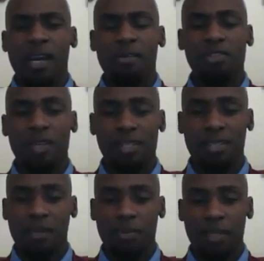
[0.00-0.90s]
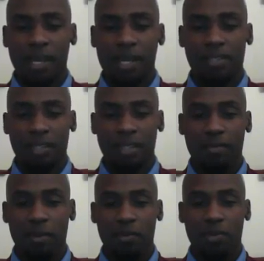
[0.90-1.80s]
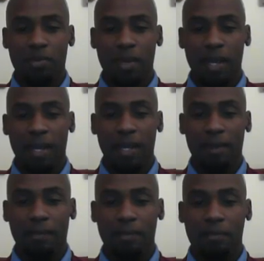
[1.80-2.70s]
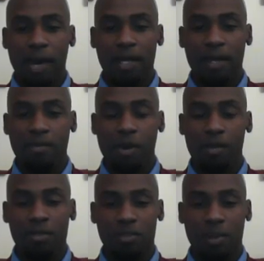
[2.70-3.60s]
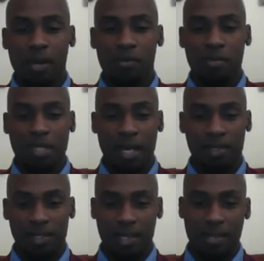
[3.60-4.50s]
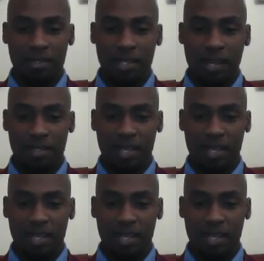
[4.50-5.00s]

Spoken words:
I was trying to sleep on the couch in the living room, and Monica and Marshall's bedroom is actually downstairs.